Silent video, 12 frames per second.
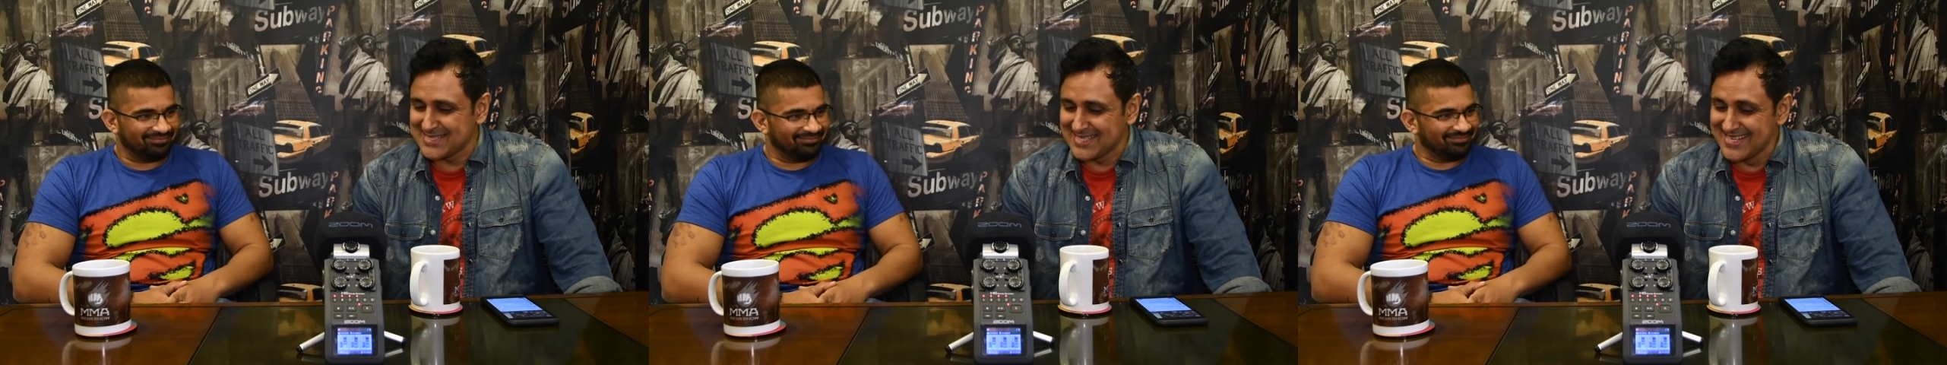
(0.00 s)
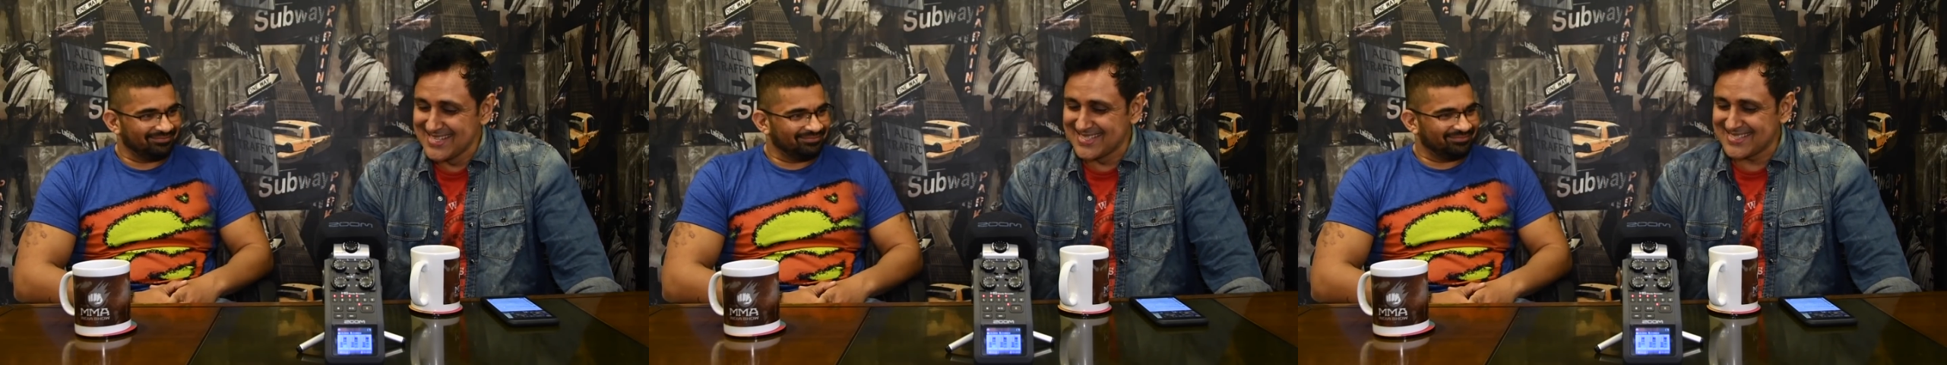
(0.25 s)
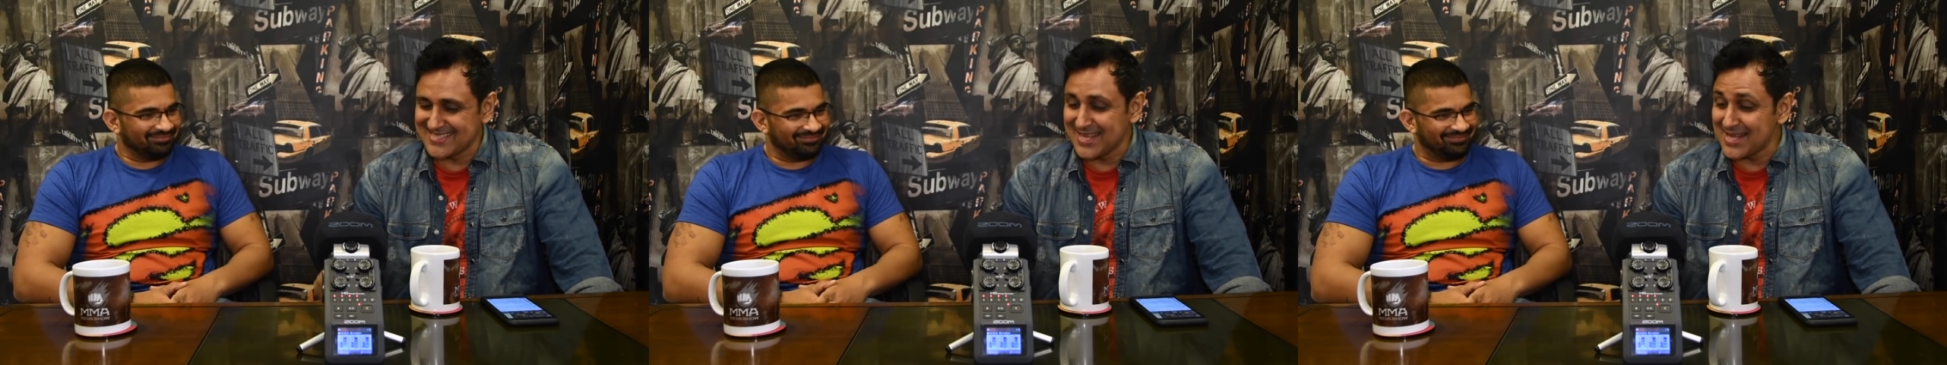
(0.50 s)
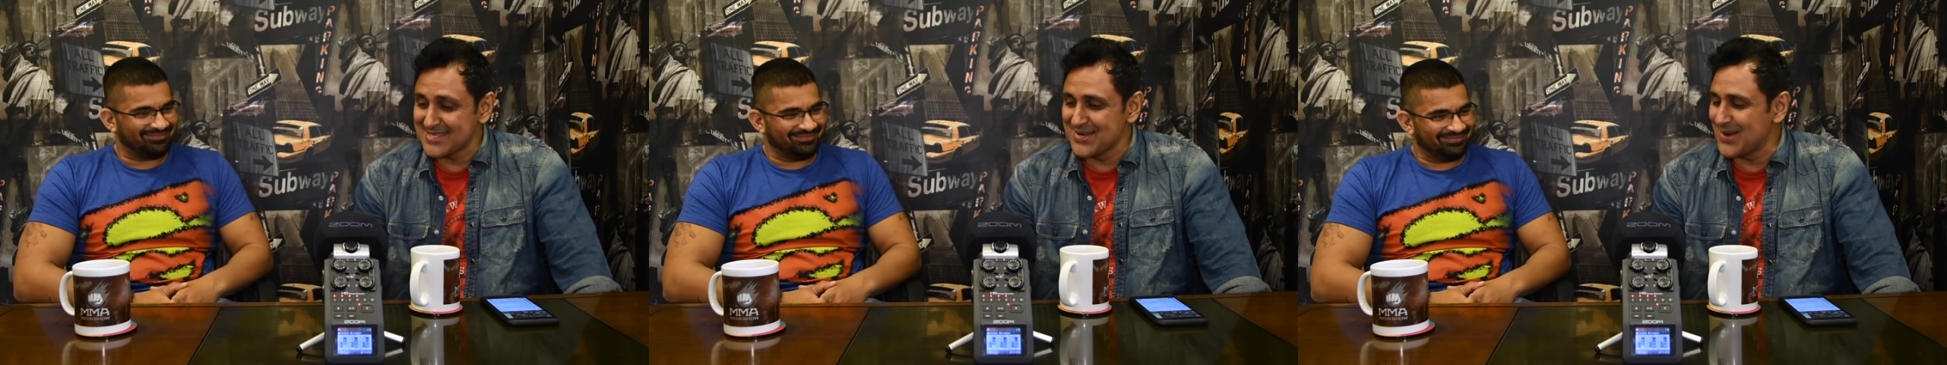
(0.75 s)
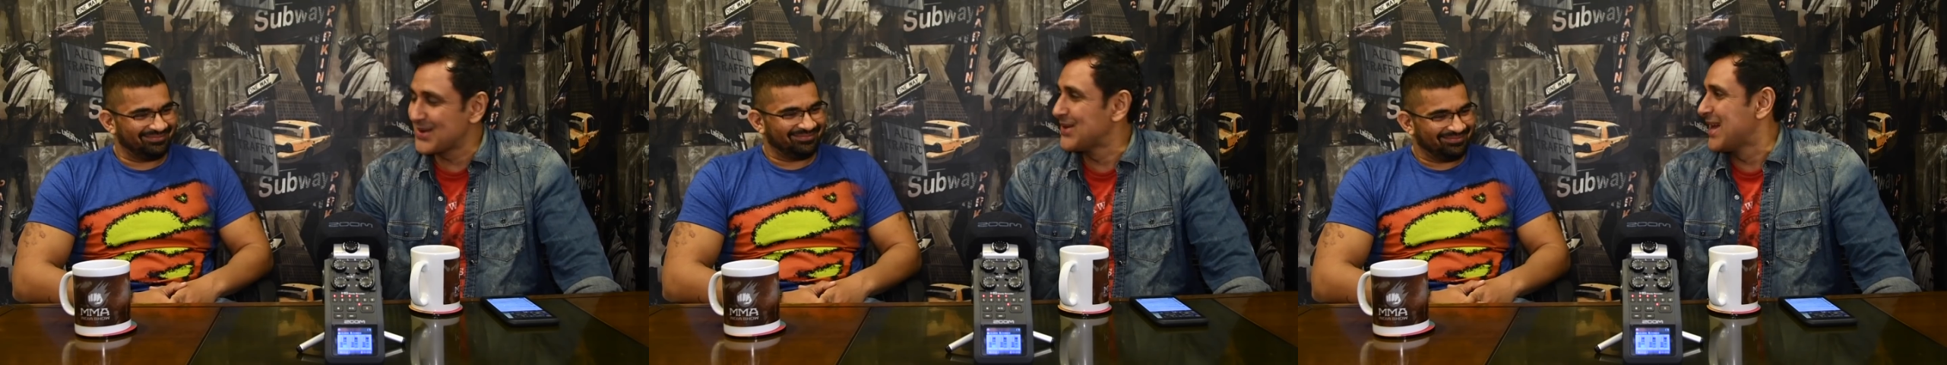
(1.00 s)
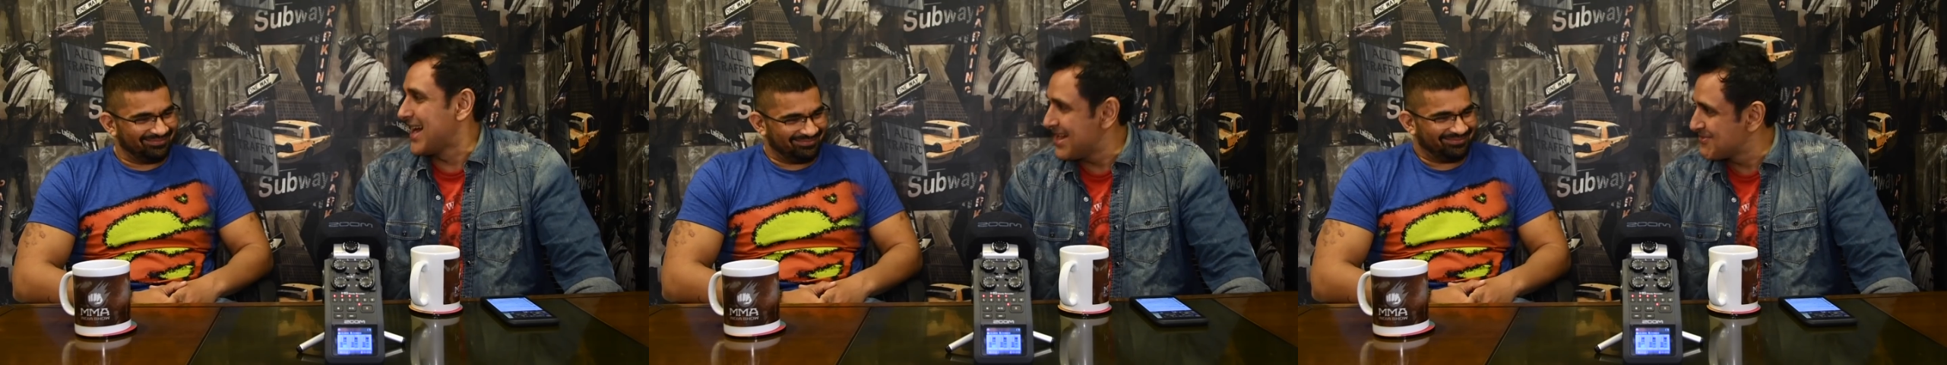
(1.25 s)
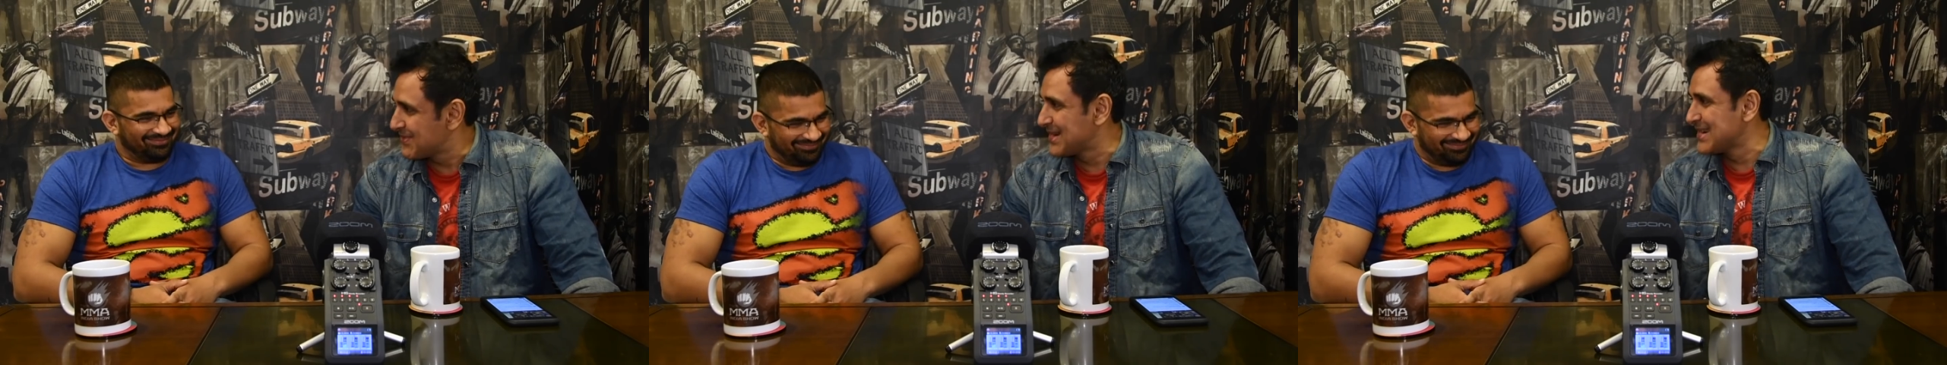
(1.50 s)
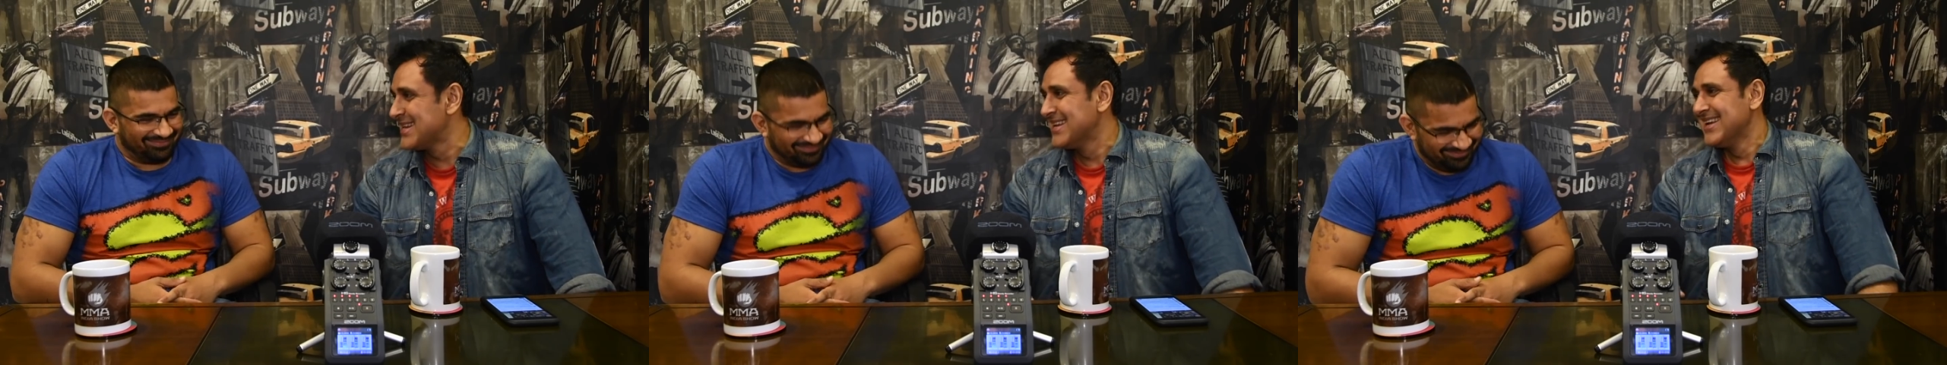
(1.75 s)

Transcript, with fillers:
Speaker 1: since that's not going to happen,